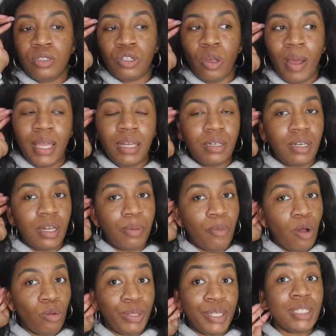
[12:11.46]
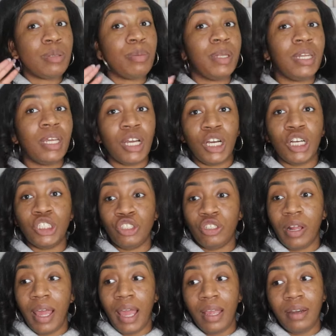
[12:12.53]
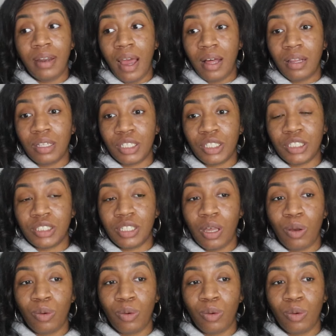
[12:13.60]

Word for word: So I ended up only spending one hundred eight dollars,